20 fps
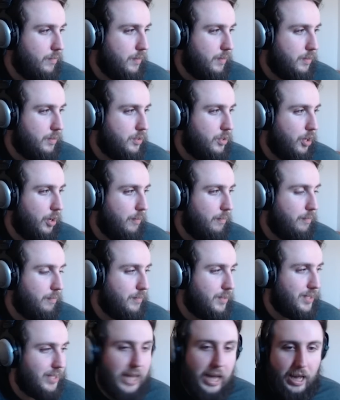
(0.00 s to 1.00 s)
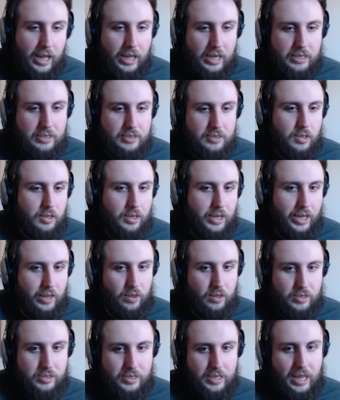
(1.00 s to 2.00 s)
some stacks, and
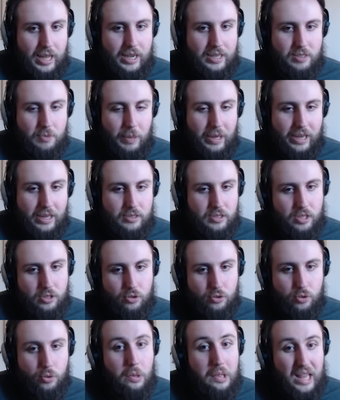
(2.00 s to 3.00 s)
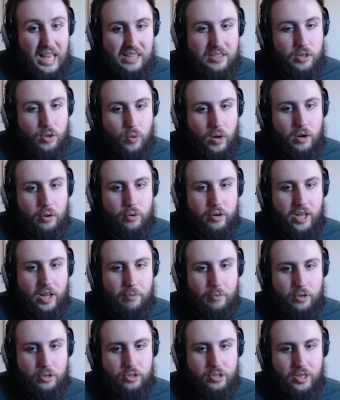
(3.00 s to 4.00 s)
the stacks make it so you do less cryo
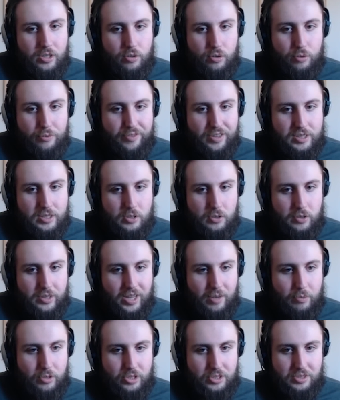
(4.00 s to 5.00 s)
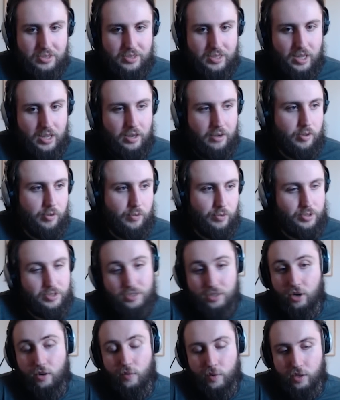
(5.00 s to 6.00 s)
damage and you do physical damage instead, which is
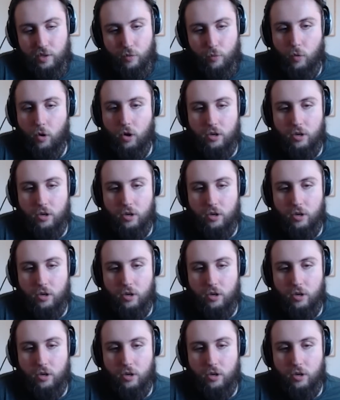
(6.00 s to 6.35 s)
not what you want.